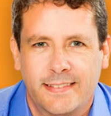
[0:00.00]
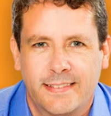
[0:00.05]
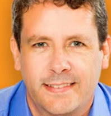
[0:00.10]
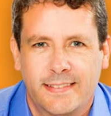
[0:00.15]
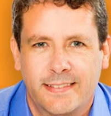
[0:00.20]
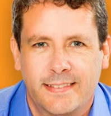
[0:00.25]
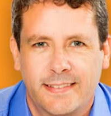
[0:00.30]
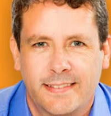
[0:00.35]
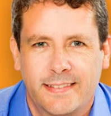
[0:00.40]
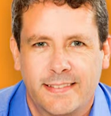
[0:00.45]

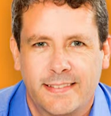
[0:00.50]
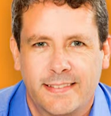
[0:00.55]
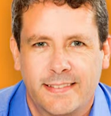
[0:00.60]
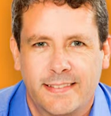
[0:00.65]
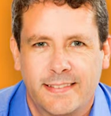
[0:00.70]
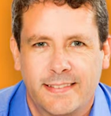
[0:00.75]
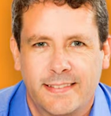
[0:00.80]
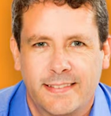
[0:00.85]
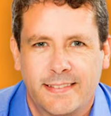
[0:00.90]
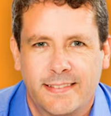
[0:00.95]

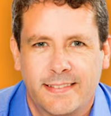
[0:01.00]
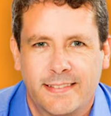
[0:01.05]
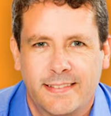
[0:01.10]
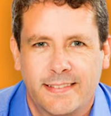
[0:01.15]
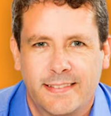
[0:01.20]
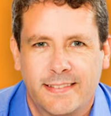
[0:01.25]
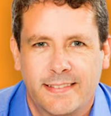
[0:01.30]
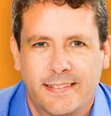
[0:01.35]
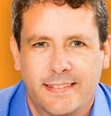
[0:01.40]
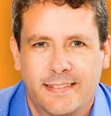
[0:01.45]

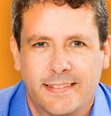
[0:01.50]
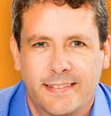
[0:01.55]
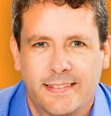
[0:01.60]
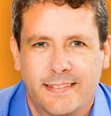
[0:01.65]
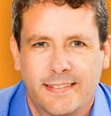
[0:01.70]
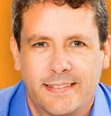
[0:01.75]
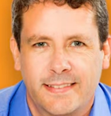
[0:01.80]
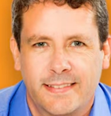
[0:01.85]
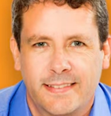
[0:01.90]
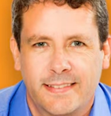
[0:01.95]

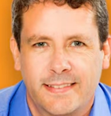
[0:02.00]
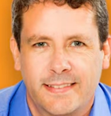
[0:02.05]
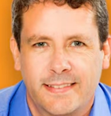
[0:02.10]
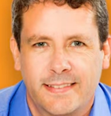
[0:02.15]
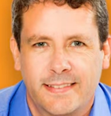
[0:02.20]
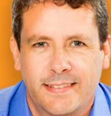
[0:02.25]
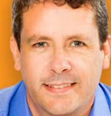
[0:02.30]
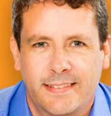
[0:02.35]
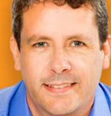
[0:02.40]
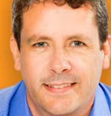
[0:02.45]

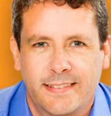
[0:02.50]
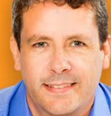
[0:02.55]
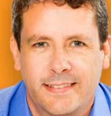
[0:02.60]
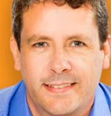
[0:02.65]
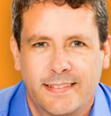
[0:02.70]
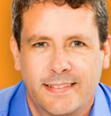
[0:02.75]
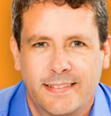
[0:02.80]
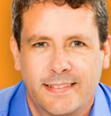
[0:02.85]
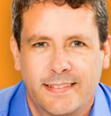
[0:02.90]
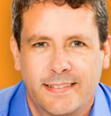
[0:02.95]

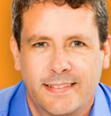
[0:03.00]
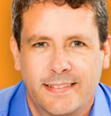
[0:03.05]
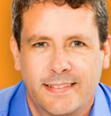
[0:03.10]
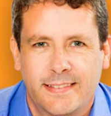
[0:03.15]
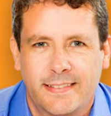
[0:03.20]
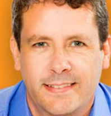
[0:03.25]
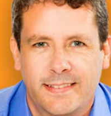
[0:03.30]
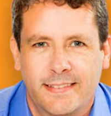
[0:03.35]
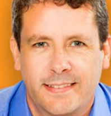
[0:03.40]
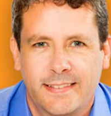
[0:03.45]

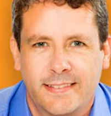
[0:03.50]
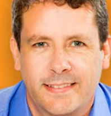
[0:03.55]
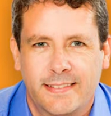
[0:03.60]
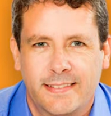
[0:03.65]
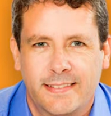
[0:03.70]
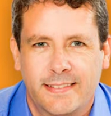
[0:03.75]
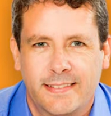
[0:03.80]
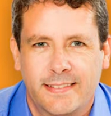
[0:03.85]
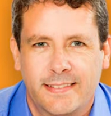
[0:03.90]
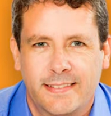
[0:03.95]

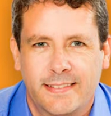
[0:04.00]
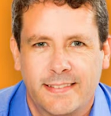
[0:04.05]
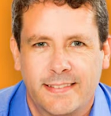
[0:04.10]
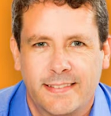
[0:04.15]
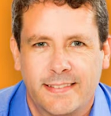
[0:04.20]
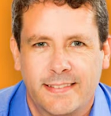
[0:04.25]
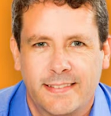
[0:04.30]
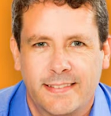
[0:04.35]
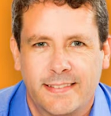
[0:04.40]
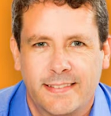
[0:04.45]

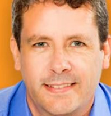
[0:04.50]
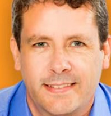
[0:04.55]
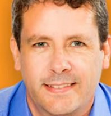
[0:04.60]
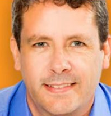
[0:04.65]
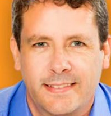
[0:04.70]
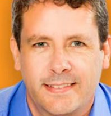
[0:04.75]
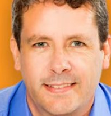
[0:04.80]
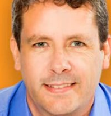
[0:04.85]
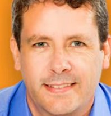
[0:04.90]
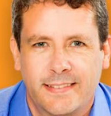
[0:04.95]

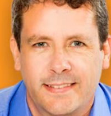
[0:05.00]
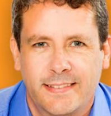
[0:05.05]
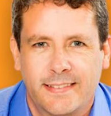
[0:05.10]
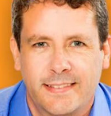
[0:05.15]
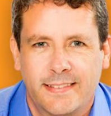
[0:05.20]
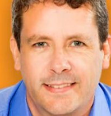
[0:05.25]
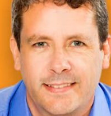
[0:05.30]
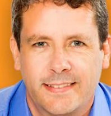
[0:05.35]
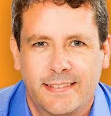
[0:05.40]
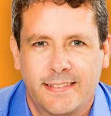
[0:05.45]

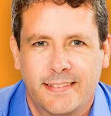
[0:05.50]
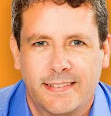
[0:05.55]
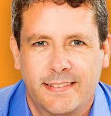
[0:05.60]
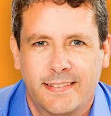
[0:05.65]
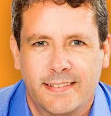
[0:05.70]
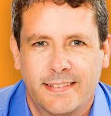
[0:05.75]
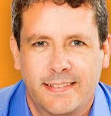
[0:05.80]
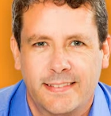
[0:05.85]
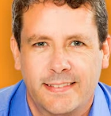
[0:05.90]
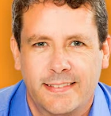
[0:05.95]

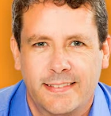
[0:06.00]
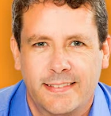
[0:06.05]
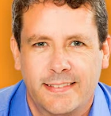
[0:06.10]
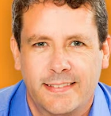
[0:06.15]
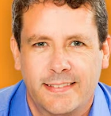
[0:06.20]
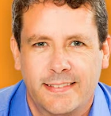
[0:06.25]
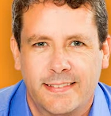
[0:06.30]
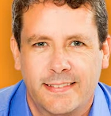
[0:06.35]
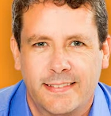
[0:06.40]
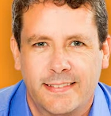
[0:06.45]

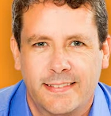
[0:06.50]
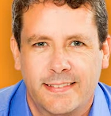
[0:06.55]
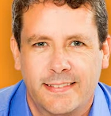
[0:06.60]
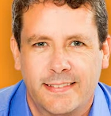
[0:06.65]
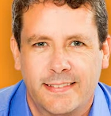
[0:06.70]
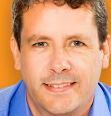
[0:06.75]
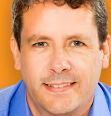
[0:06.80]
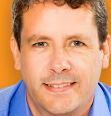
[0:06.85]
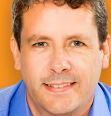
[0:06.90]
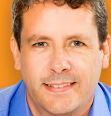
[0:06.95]

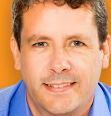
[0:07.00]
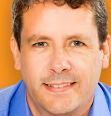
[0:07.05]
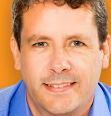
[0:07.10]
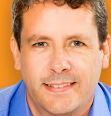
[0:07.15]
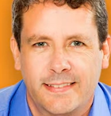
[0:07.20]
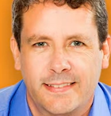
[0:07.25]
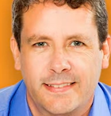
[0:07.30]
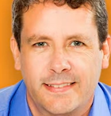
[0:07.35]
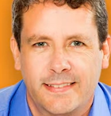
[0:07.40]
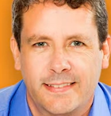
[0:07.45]

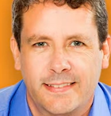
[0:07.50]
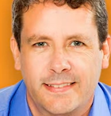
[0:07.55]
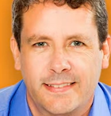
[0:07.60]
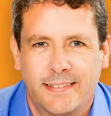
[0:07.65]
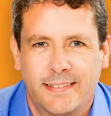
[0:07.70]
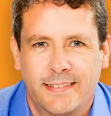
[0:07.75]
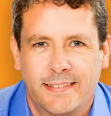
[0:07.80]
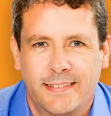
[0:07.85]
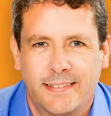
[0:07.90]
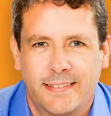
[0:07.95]
The face doesn't move, so there is nothing to read.